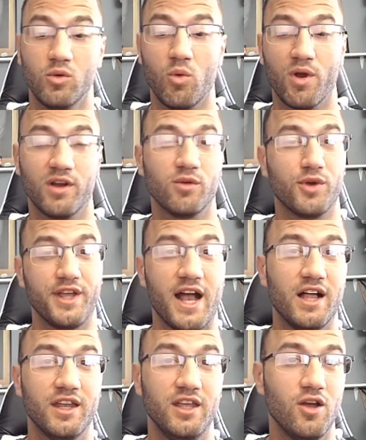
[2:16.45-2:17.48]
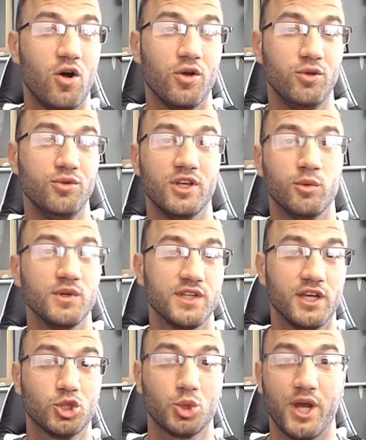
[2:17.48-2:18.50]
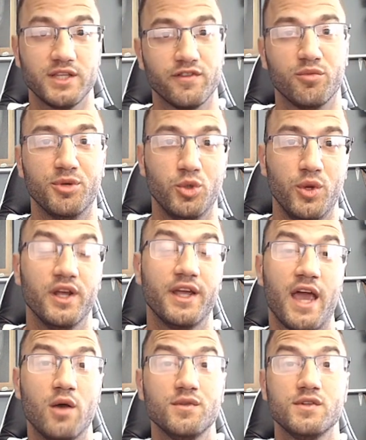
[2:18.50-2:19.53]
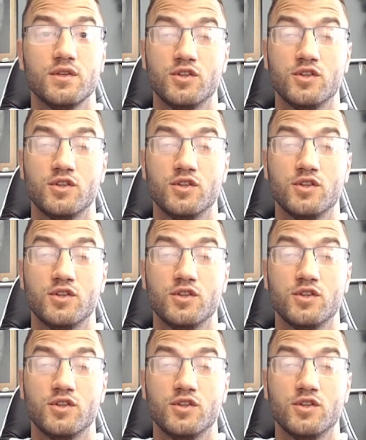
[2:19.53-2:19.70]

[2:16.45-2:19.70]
where in reality all you did was a transfer between accounts.